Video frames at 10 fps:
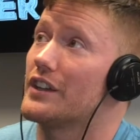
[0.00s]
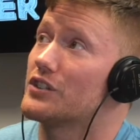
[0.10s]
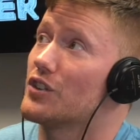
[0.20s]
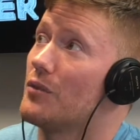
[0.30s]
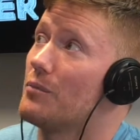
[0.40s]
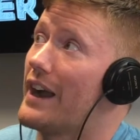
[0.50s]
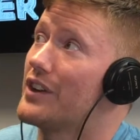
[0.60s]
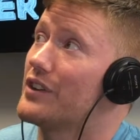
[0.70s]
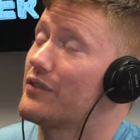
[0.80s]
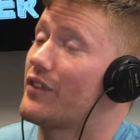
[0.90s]
So my
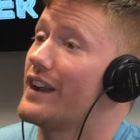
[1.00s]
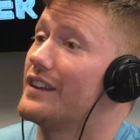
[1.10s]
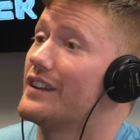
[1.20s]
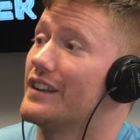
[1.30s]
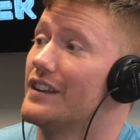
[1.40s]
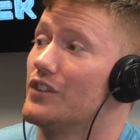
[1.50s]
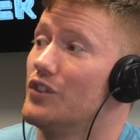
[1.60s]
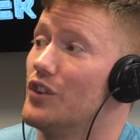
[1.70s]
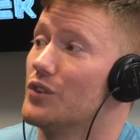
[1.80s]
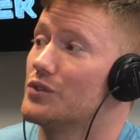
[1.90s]
good friend
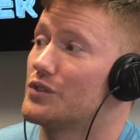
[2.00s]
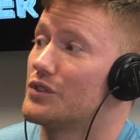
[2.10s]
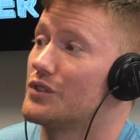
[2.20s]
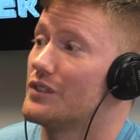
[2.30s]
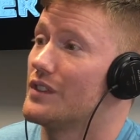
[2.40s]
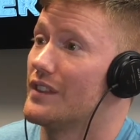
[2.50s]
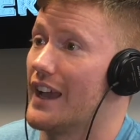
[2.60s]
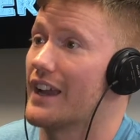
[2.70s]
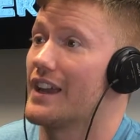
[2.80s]
knows that